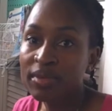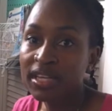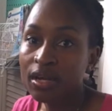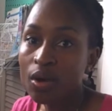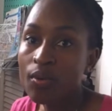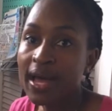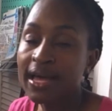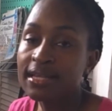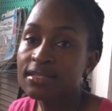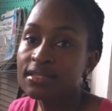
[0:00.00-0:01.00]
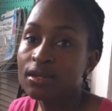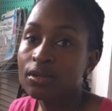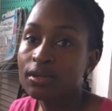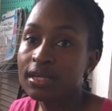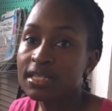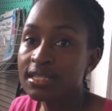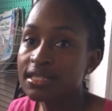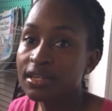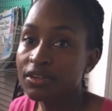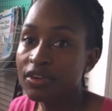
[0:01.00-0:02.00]
now, and this is
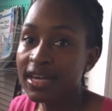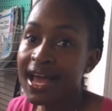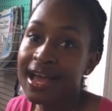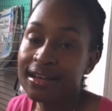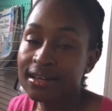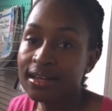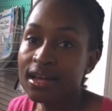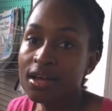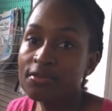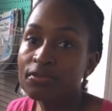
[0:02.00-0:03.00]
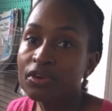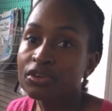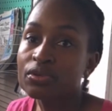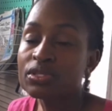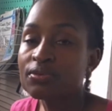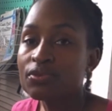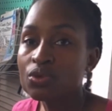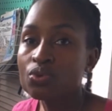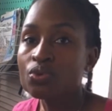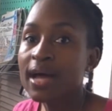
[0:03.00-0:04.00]
a great hack for those of you
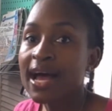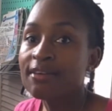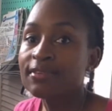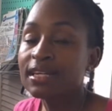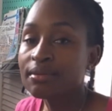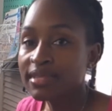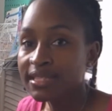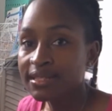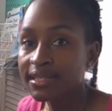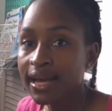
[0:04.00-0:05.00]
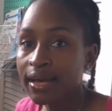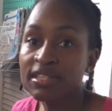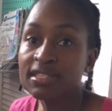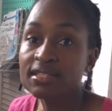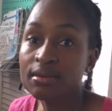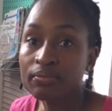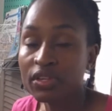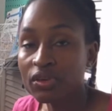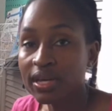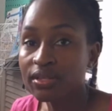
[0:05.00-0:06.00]
who have limited time. This is something
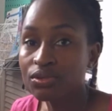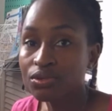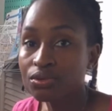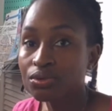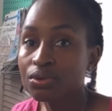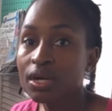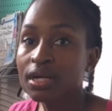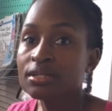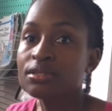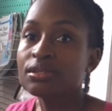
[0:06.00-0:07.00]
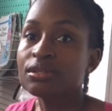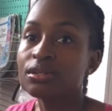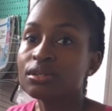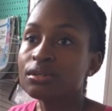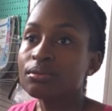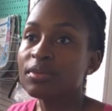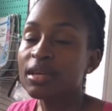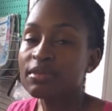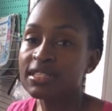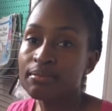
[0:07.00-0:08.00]
you can do to be
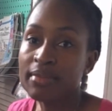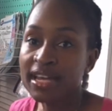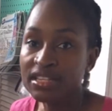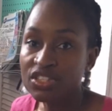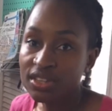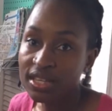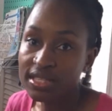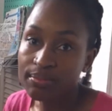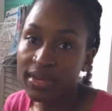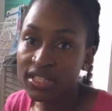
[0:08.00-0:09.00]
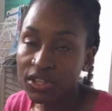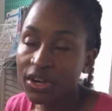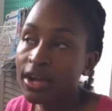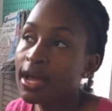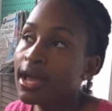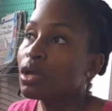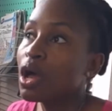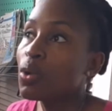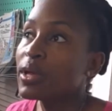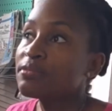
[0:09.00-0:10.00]
able to manage things better.
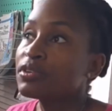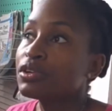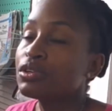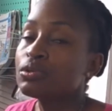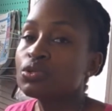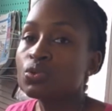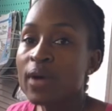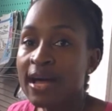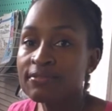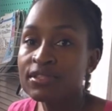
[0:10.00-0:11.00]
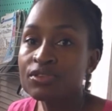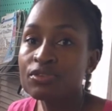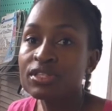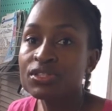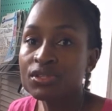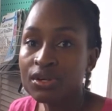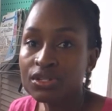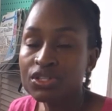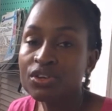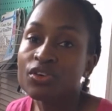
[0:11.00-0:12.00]
However, you do have to
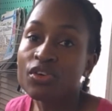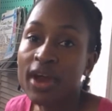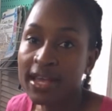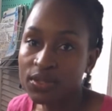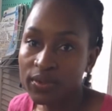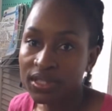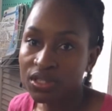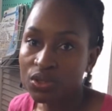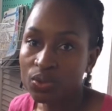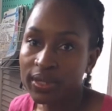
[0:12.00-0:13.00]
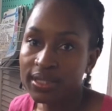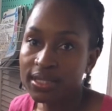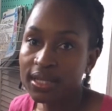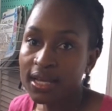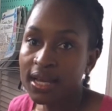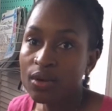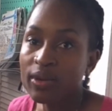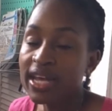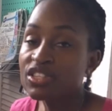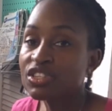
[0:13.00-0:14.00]
research the right way to do it. When
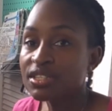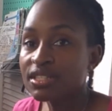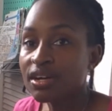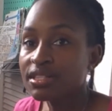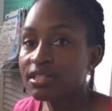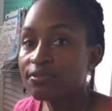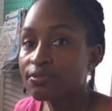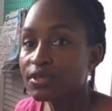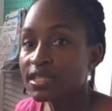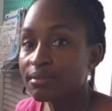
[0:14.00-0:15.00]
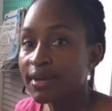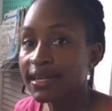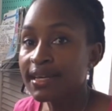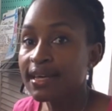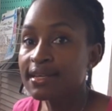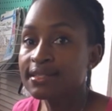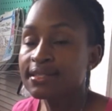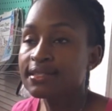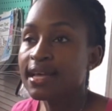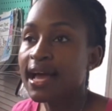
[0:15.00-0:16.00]
I just started freezing my cakes,
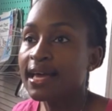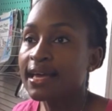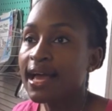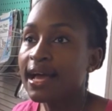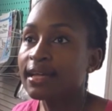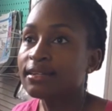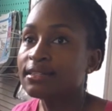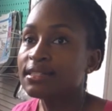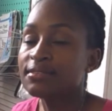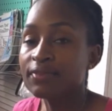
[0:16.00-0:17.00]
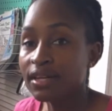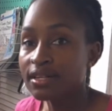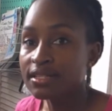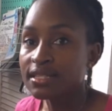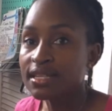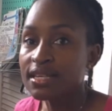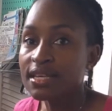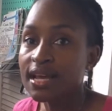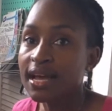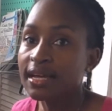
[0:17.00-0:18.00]
I had
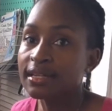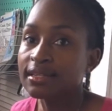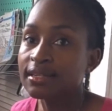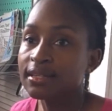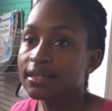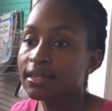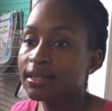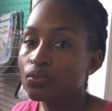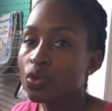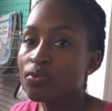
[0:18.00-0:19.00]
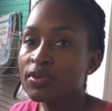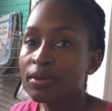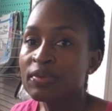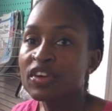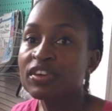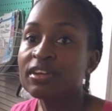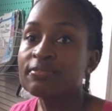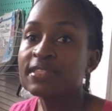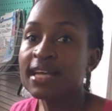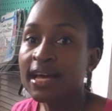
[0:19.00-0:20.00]
difficulty, and over a period of
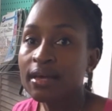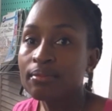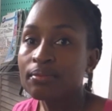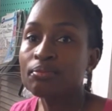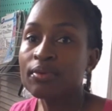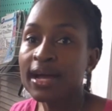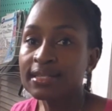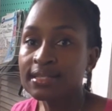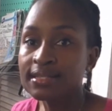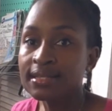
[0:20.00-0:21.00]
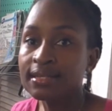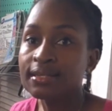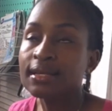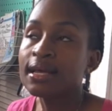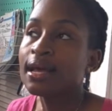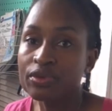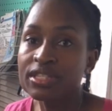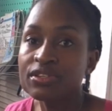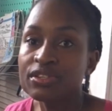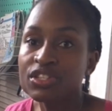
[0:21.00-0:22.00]
time practicing,
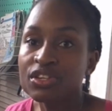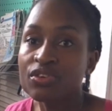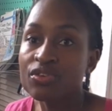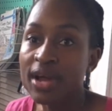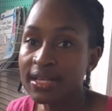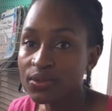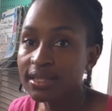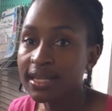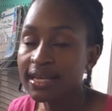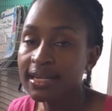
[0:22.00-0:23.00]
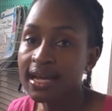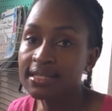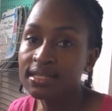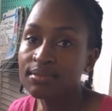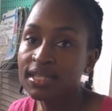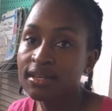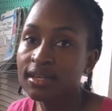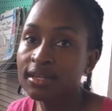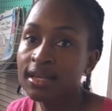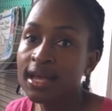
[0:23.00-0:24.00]
researching the right way that it has to be
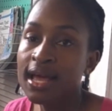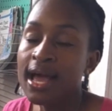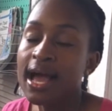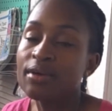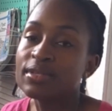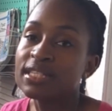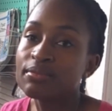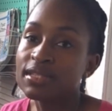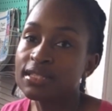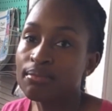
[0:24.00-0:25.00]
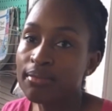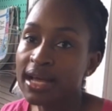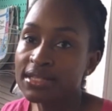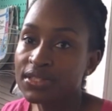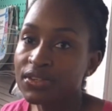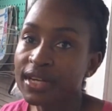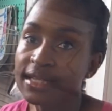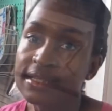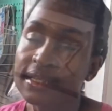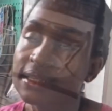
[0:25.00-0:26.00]
done, I was able to master that
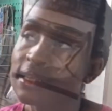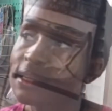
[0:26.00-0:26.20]
technique.